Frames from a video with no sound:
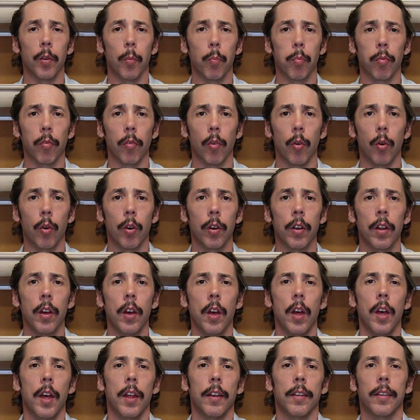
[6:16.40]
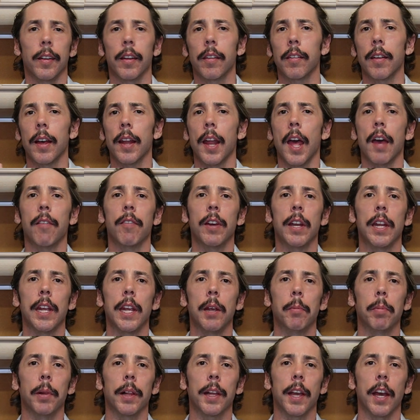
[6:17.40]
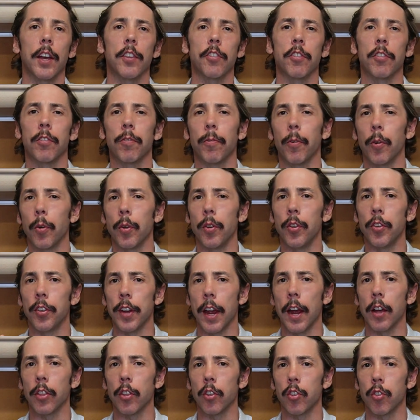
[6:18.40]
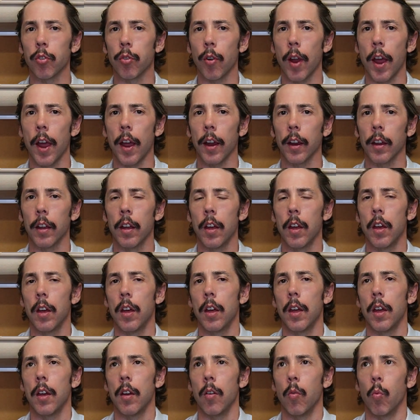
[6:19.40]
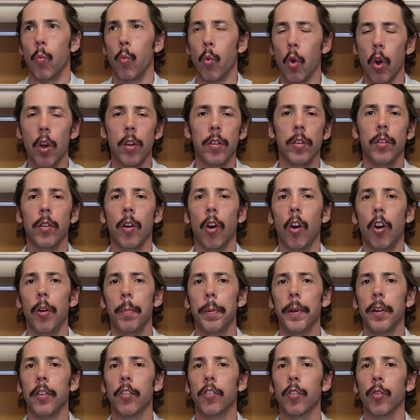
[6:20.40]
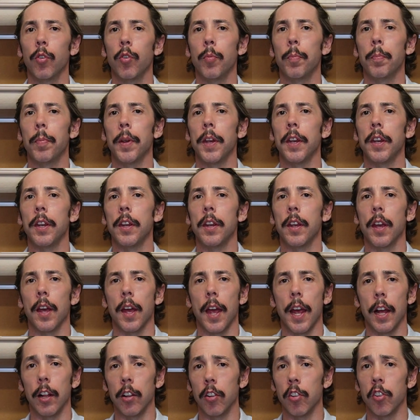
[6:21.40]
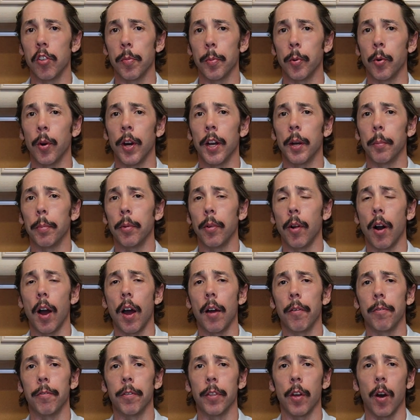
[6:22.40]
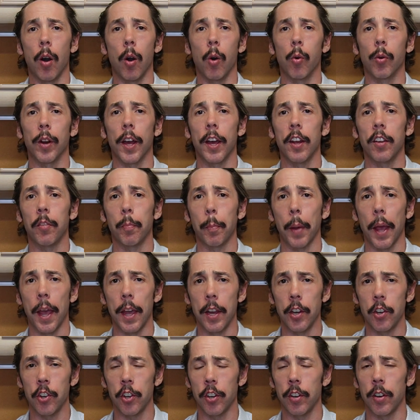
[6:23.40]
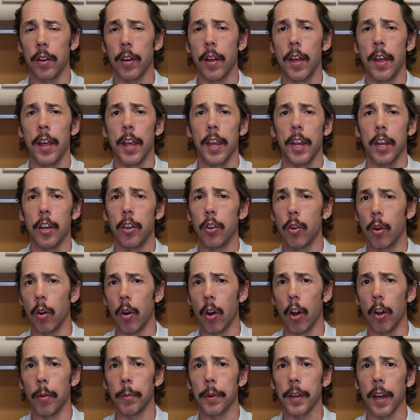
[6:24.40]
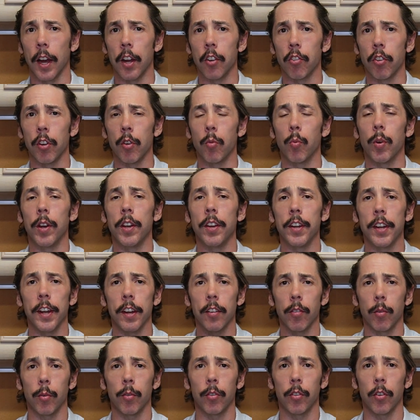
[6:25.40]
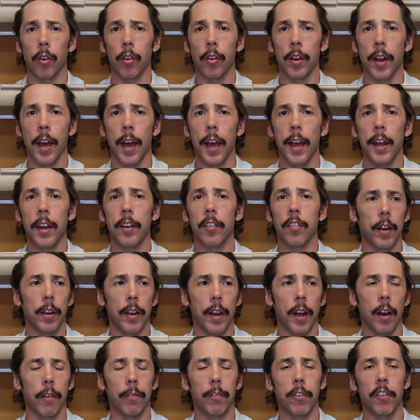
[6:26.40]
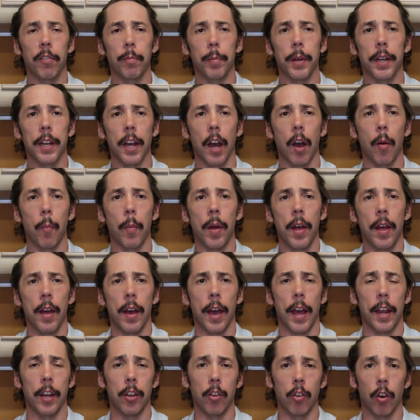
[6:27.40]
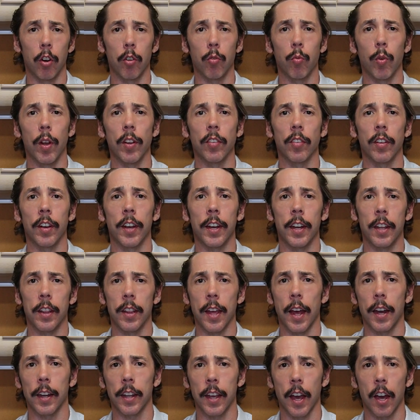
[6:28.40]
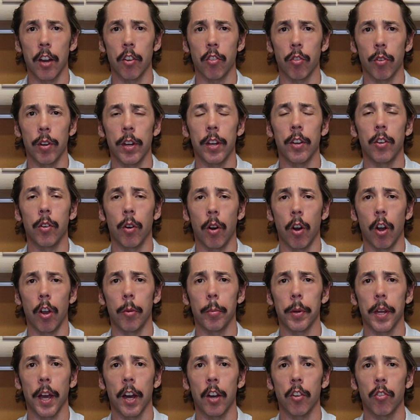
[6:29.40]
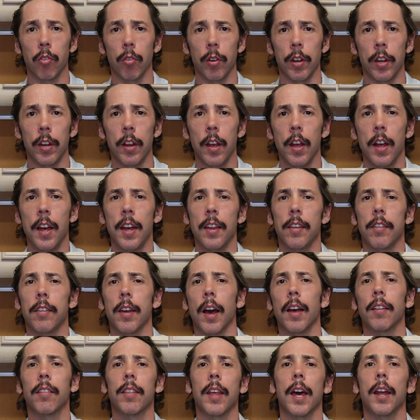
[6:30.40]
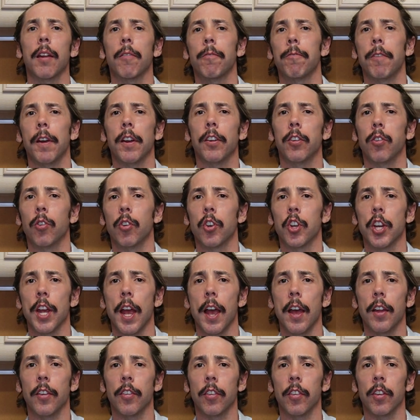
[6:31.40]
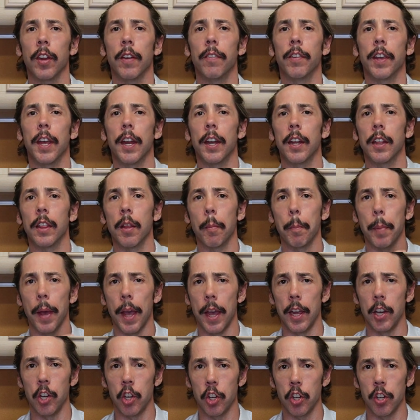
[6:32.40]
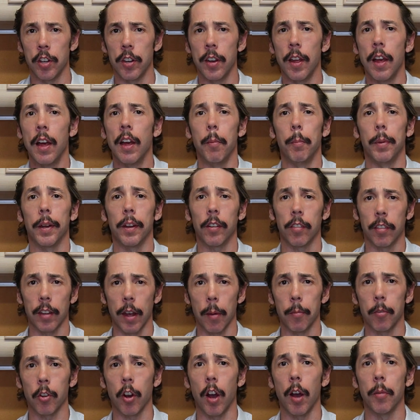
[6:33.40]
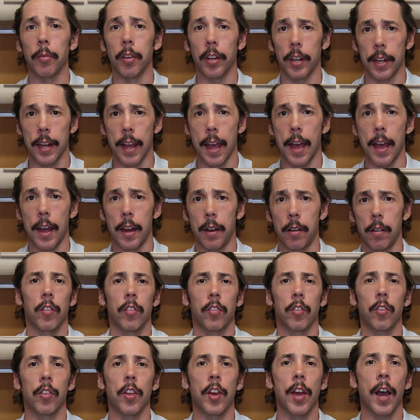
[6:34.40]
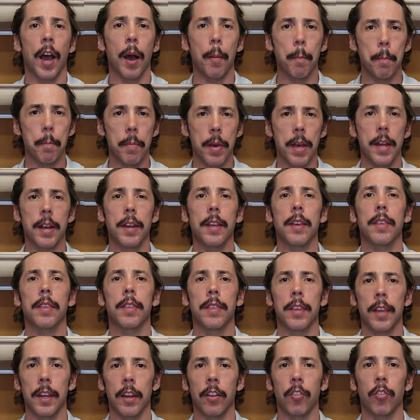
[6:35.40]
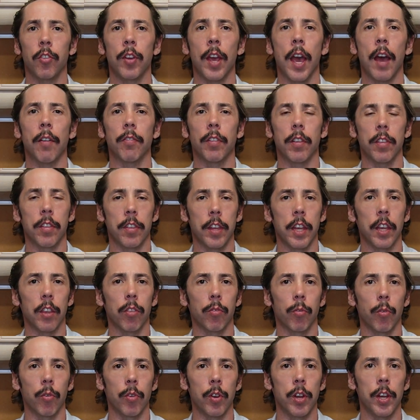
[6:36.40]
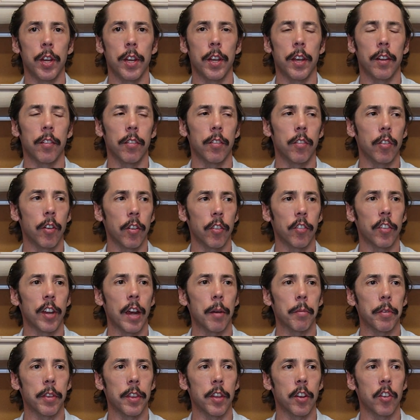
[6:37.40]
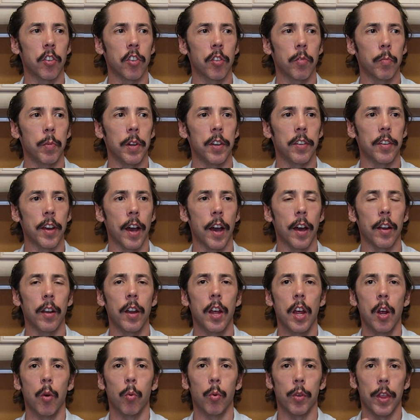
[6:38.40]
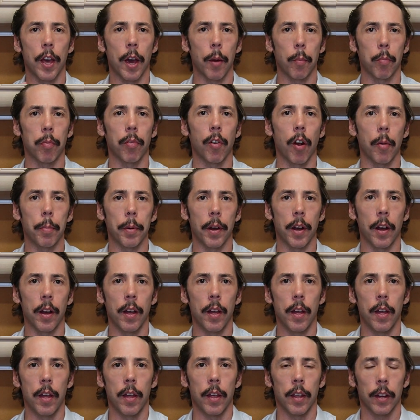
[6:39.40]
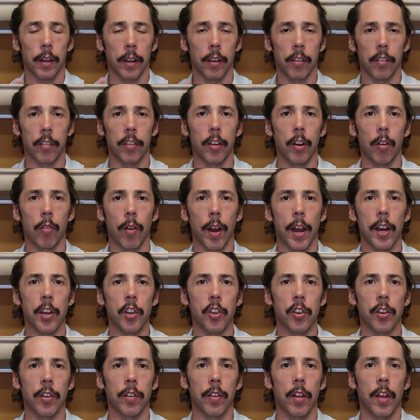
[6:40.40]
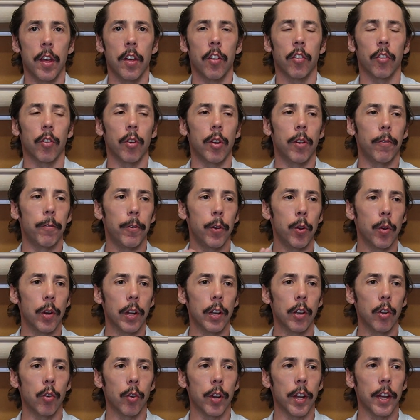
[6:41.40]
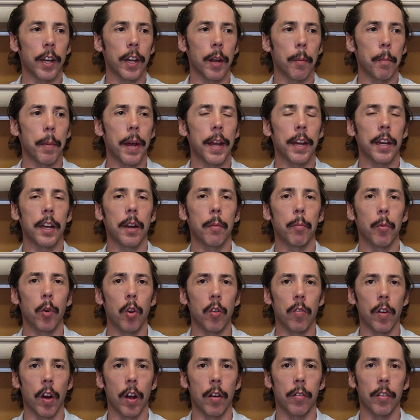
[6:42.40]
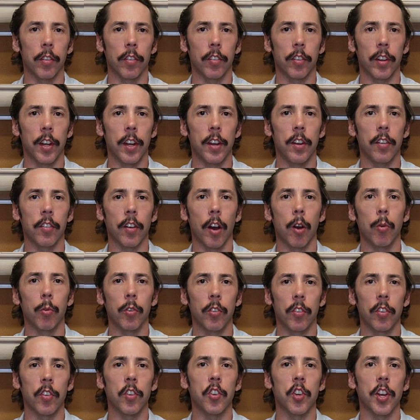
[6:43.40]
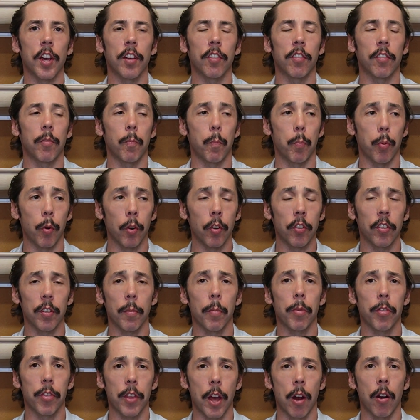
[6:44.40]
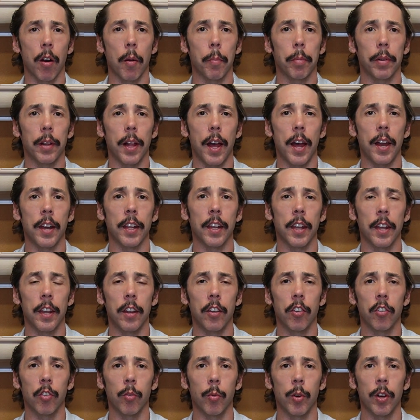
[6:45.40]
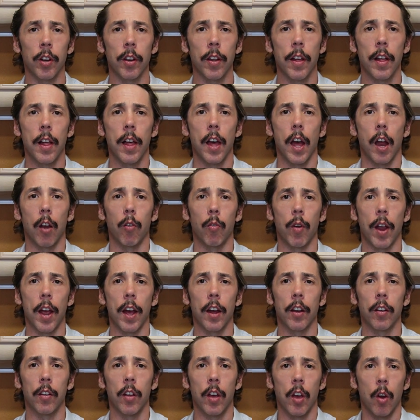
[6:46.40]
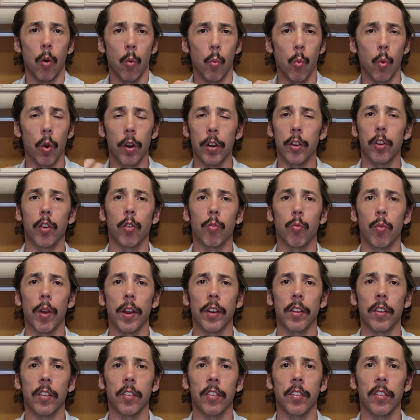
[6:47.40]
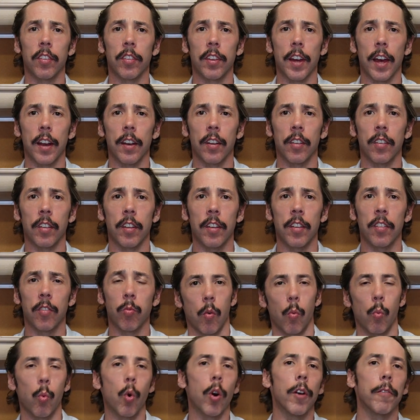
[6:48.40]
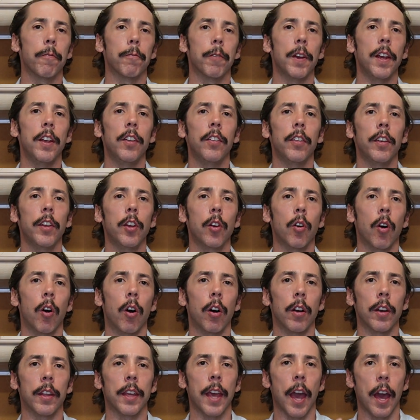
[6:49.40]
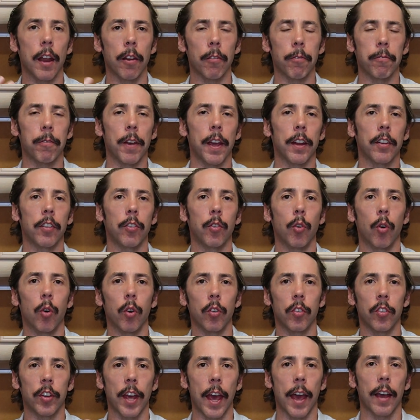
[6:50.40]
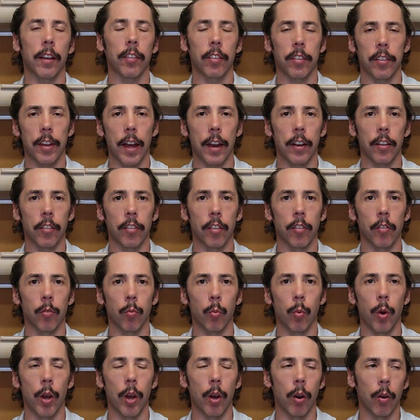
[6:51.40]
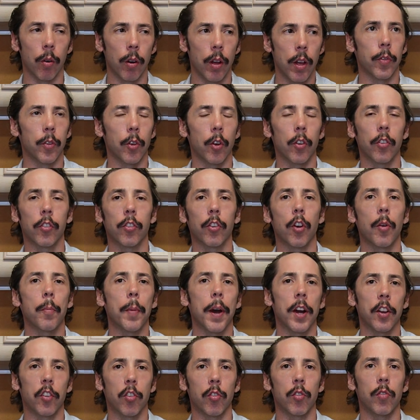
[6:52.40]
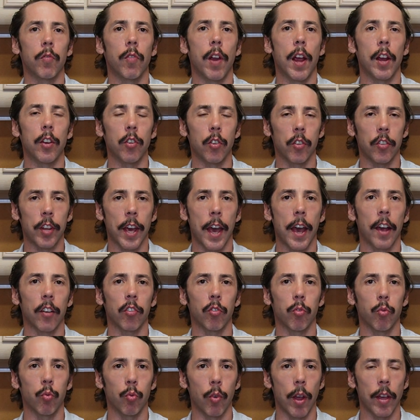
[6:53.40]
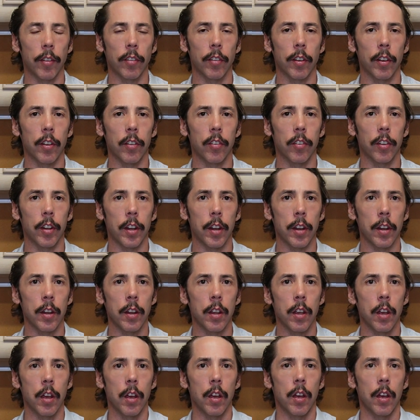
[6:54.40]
abroad, does that have any implications for you down the track? Were you hoping to be eligible and apply for the old age pension in your home country when you get to a certain age? Now, if you've become a non-resident in that country, in your home country, does that affect your chances of getting the pension? Because sometimes it can. So there are many things you have to think through here. It's not something that should be done without proper consideration. So if you are looking at making a move overseas, I would suggest put some thorough planning into it around what your residency status is, what visa you're on can affect your tax status as well. Not so much around your tax residency,